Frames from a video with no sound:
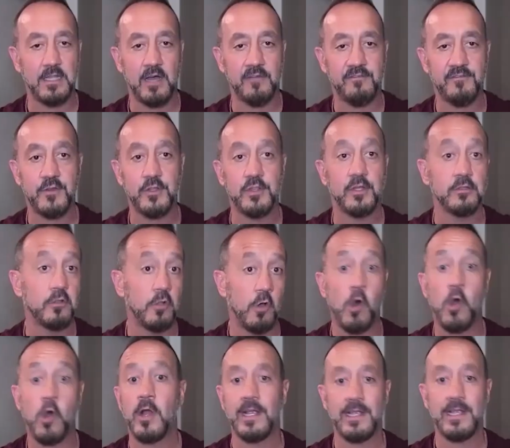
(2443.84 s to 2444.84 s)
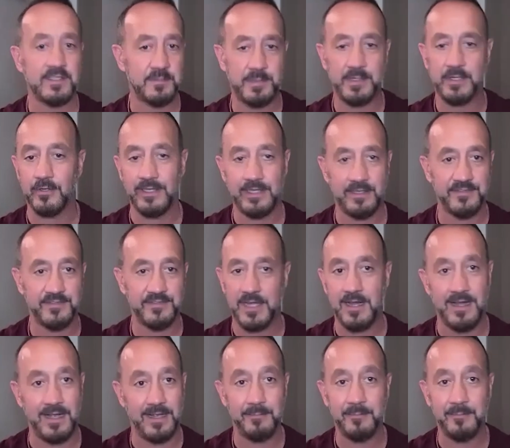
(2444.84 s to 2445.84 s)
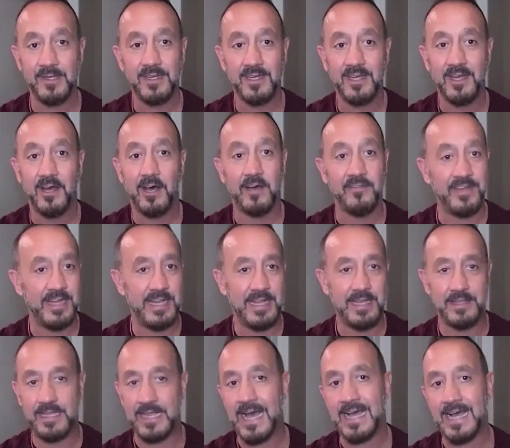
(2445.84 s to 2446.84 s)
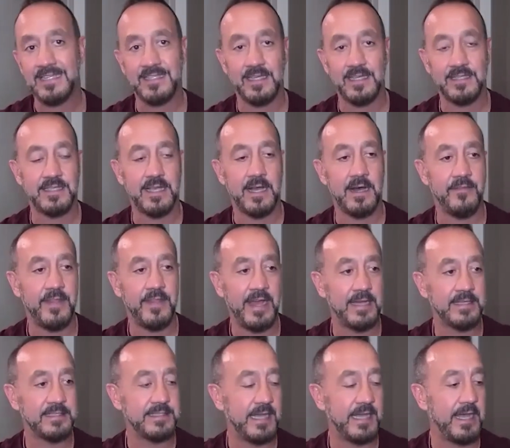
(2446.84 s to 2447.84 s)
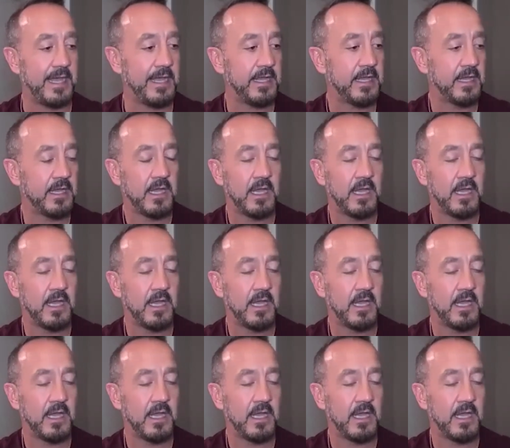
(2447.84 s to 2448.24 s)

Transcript: off for the longest period of time of any of the assets on that day